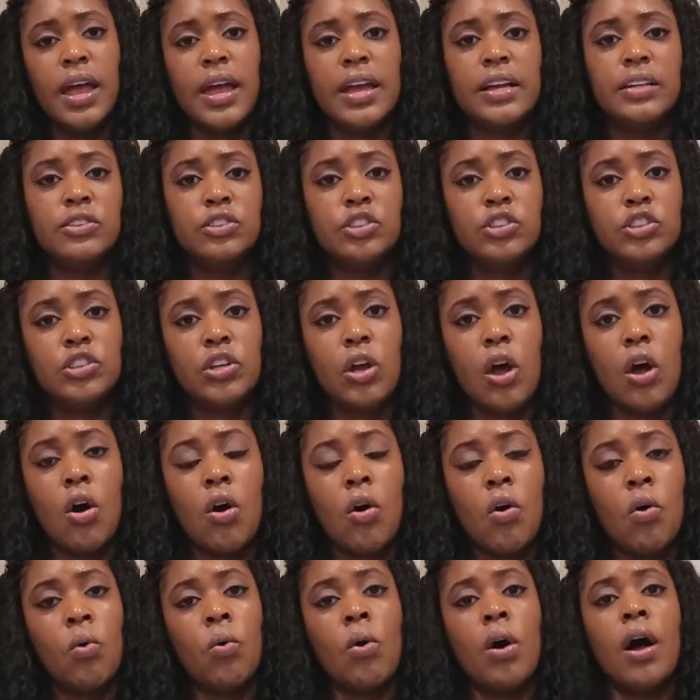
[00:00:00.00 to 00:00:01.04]
And
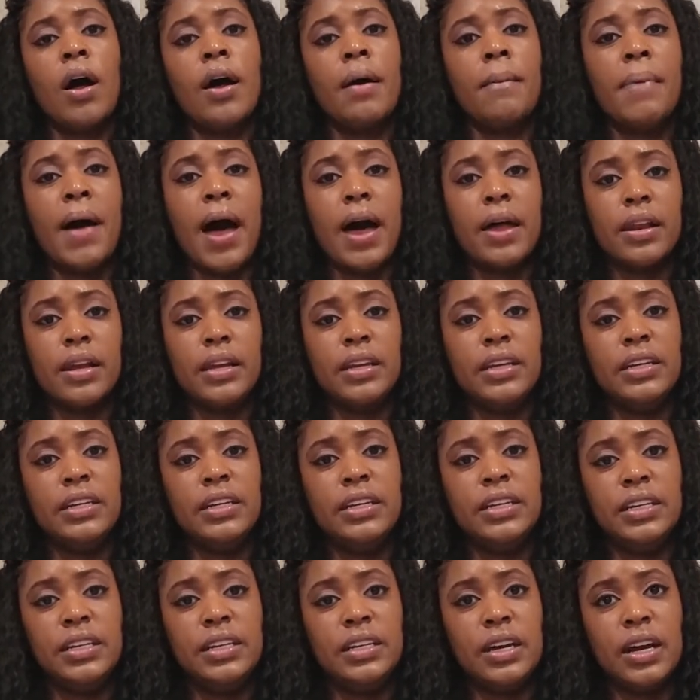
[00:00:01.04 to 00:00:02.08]
so about
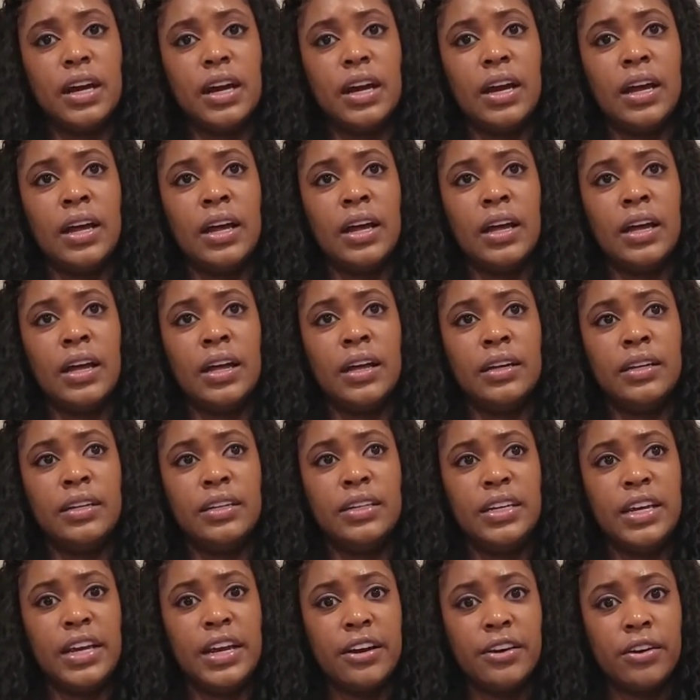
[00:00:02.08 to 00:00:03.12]
a
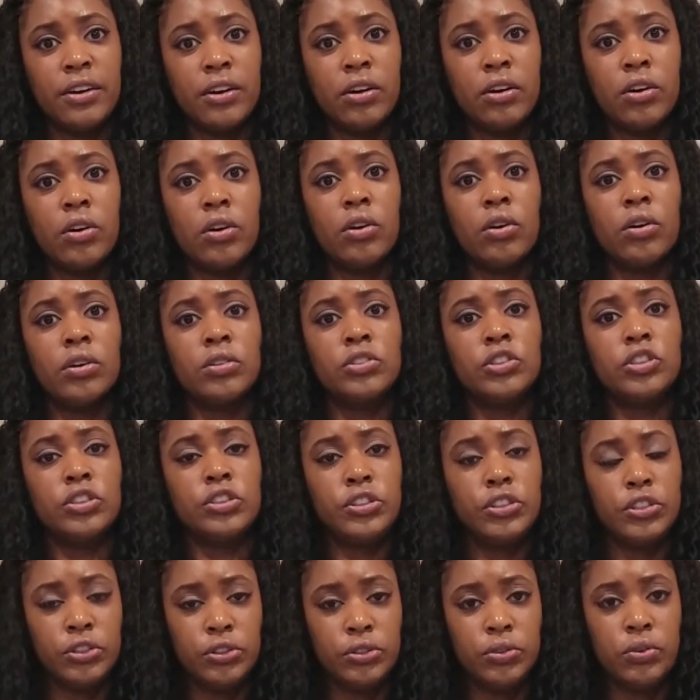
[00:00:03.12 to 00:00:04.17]
year or
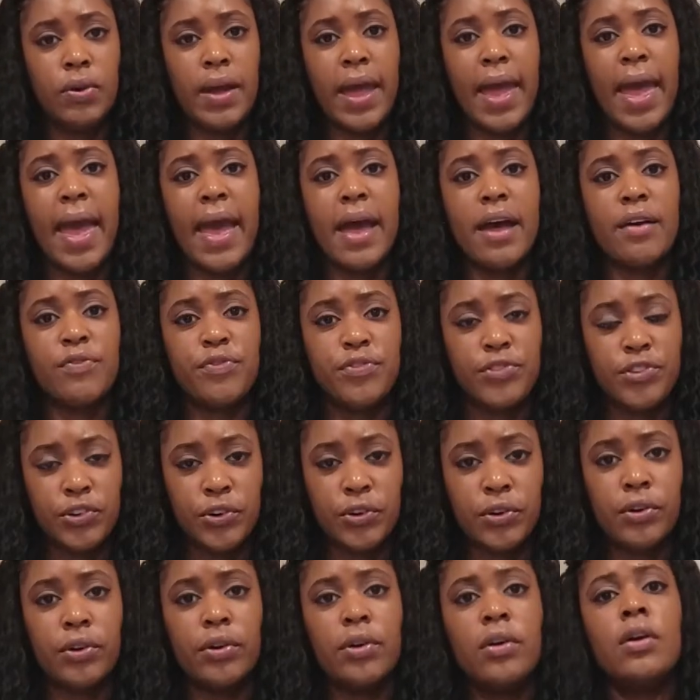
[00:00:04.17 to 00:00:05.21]
two
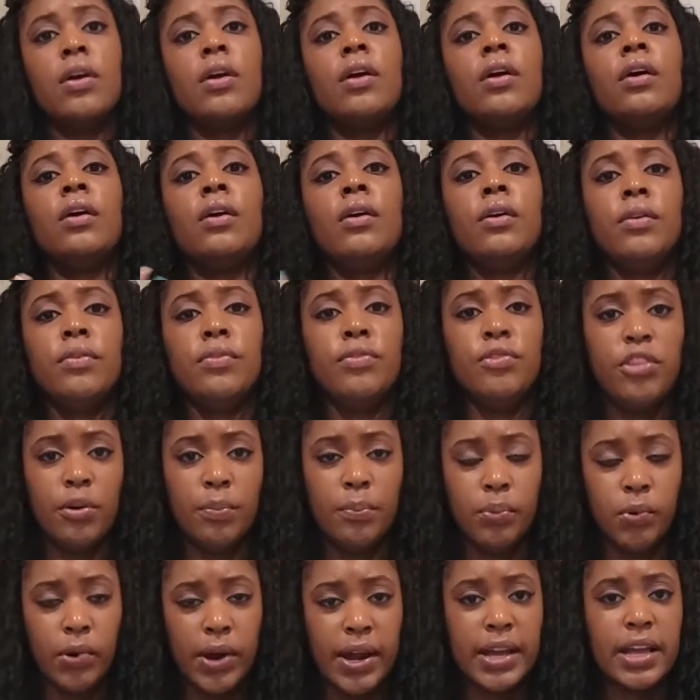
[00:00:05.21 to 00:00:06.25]
after the
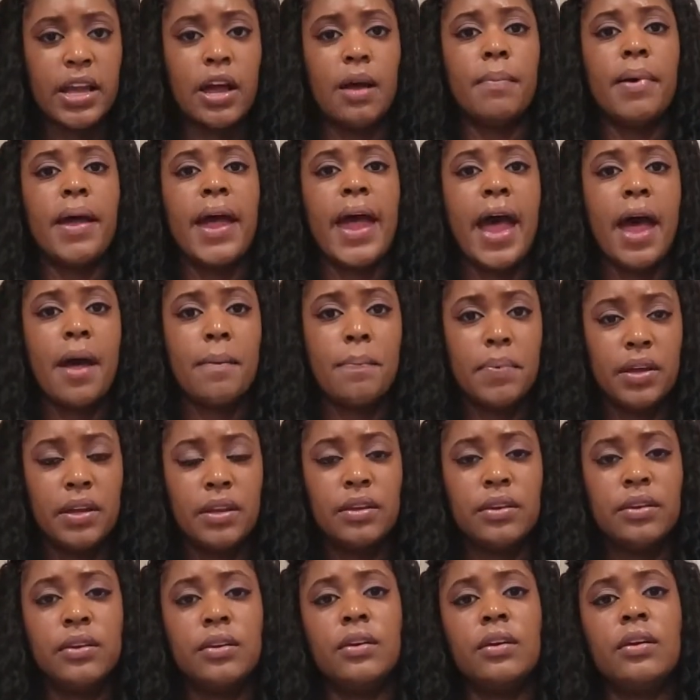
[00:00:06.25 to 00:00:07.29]
breakup
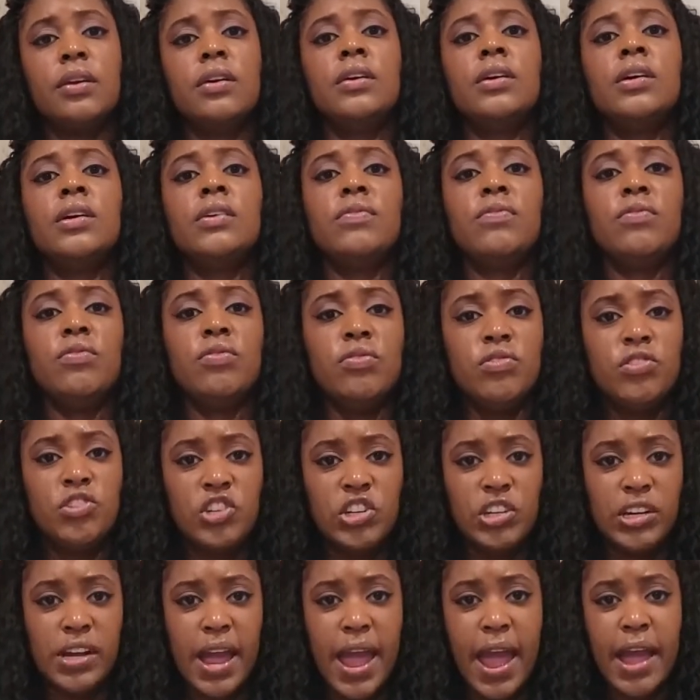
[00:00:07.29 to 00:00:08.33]
happened,
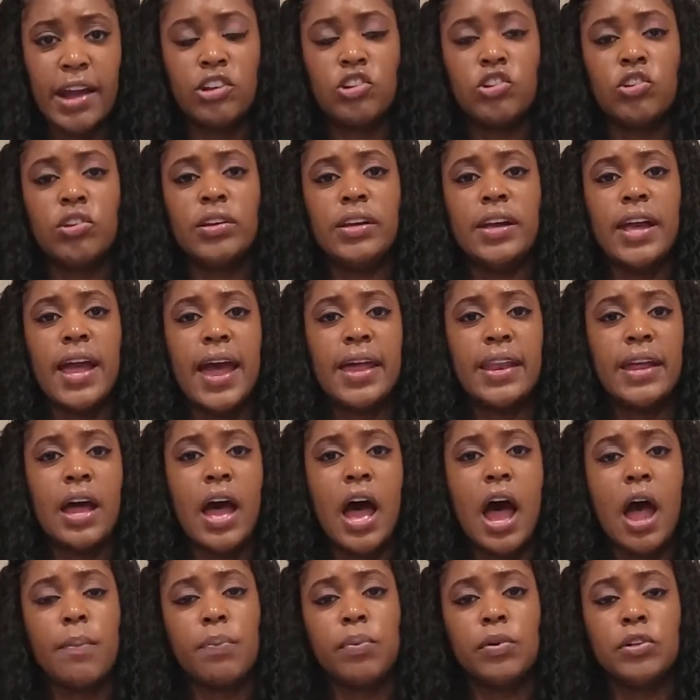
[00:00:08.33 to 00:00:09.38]
she actually had an
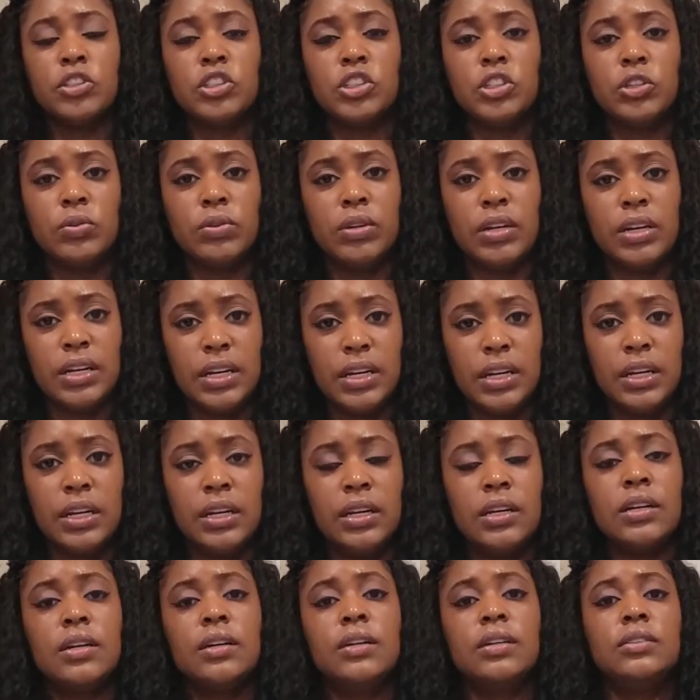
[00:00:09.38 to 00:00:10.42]

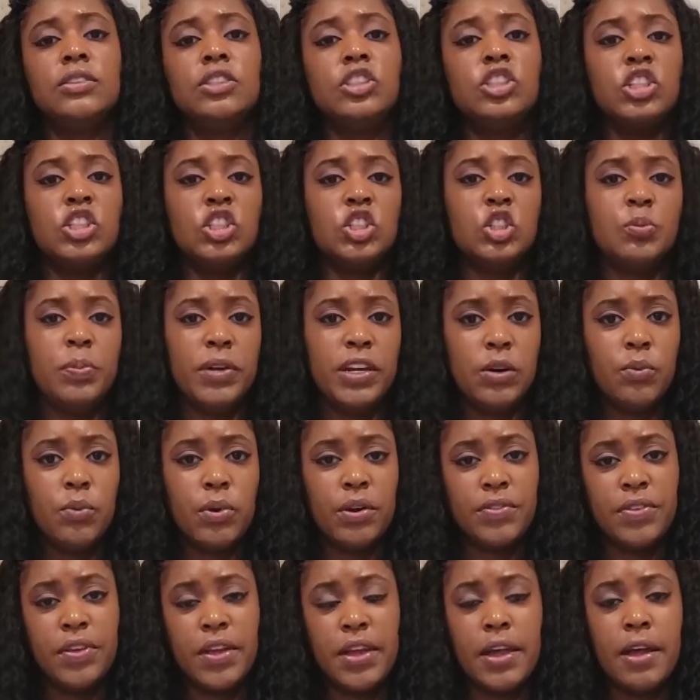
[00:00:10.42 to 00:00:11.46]
opportunity to speak
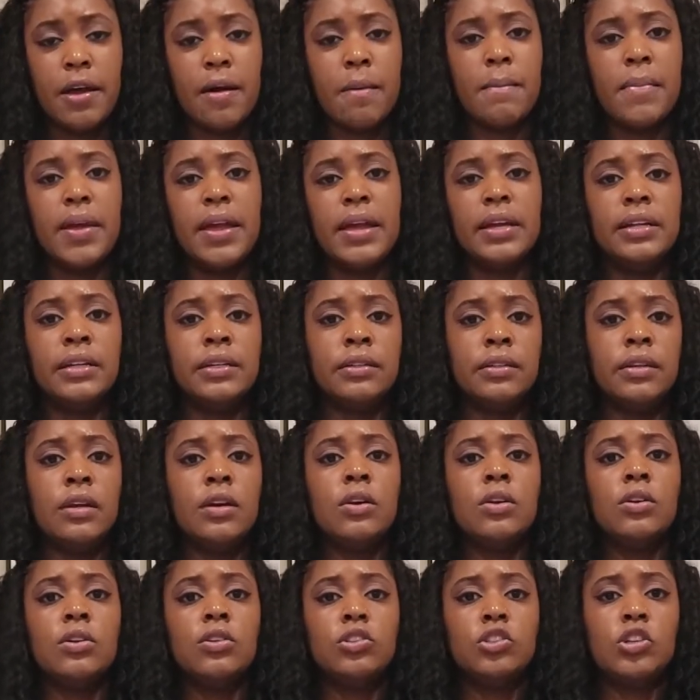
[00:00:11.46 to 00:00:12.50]
with him and
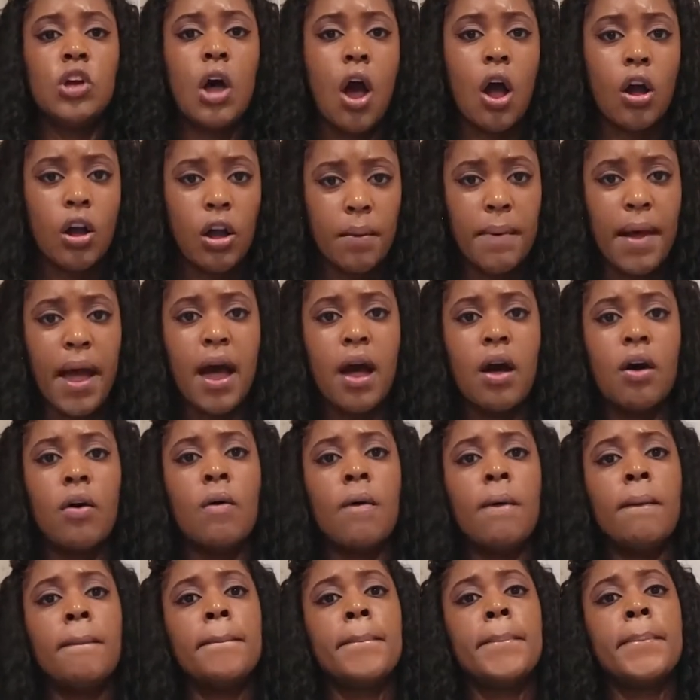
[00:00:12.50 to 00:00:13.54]
talk
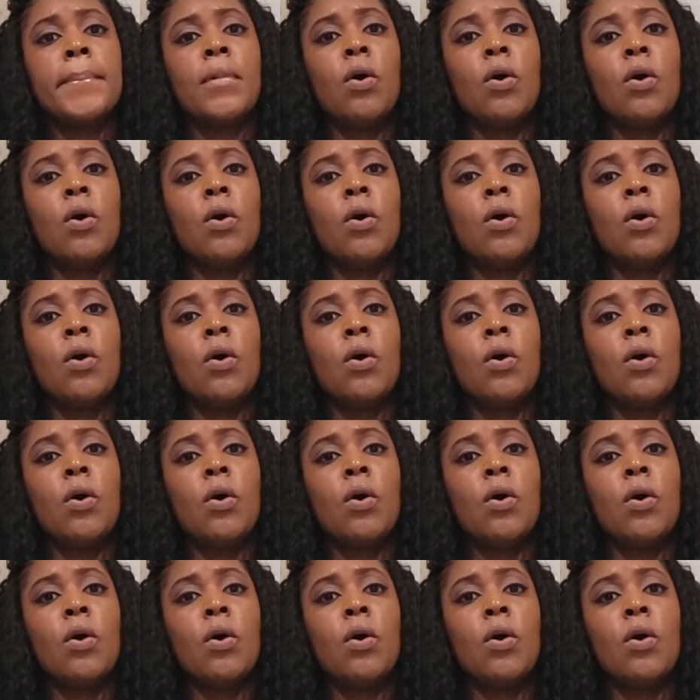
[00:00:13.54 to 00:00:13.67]
about